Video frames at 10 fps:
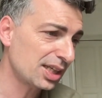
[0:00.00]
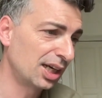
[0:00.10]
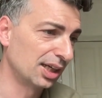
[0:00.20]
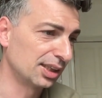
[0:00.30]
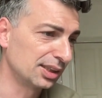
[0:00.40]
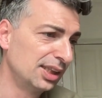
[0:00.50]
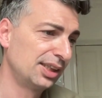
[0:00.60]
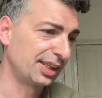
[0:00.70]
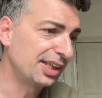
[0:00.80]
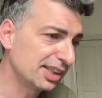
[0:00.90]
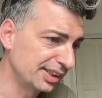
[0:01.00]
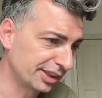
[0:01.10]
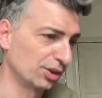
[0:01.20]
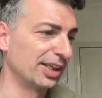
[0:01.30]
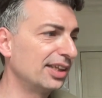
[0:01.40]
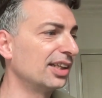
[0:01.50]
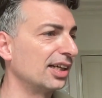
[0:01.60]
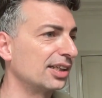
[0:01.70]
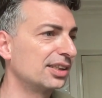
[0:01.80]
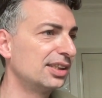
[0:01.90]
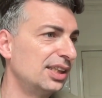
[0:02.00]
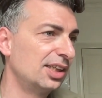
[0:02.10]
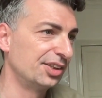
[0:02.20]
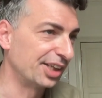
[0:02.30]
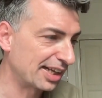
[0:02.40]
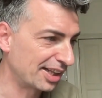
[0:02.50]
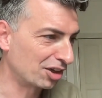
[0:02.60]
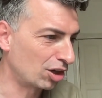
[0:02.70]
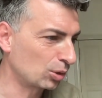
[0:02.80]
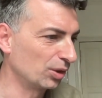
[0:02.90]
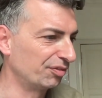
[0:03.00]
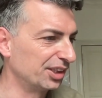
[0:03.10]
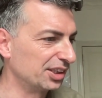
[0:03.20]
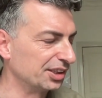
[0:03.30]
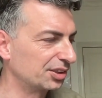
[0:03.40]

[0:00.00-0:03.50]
Uh, Kika Nicolela, that, that awkward feeling.